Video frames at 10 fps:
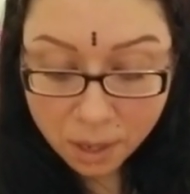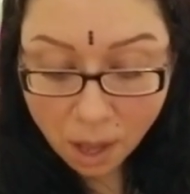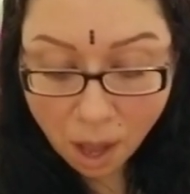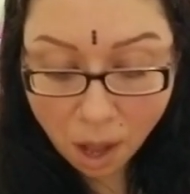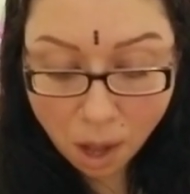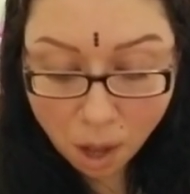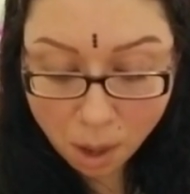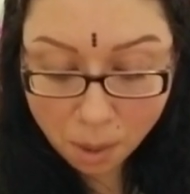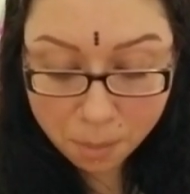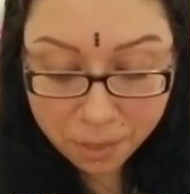
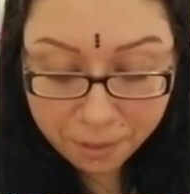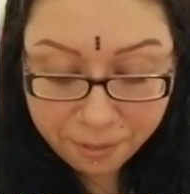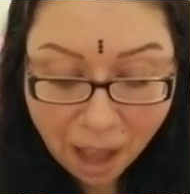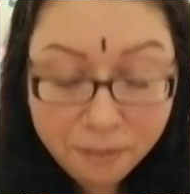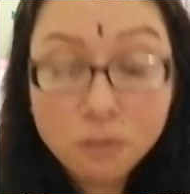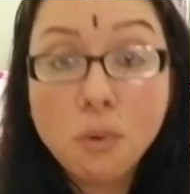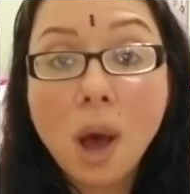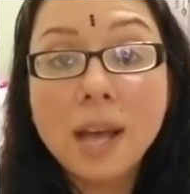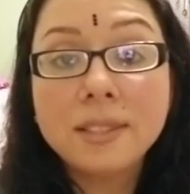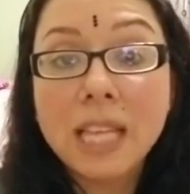The Five of
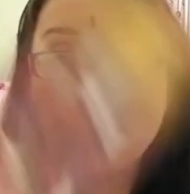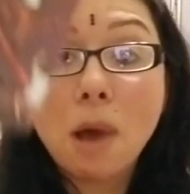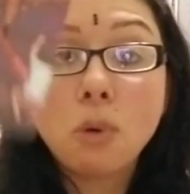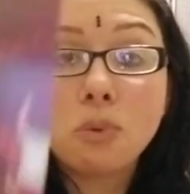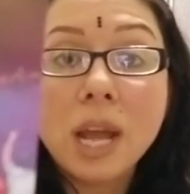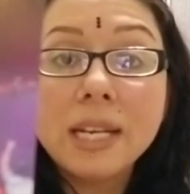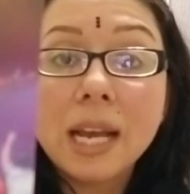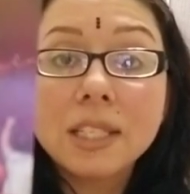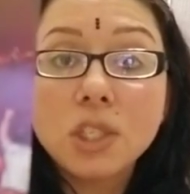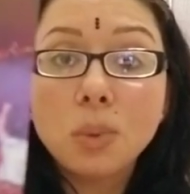Wands came out right
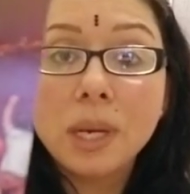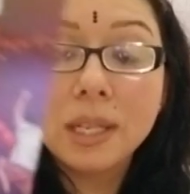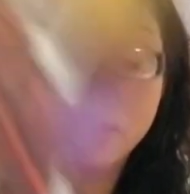next to it.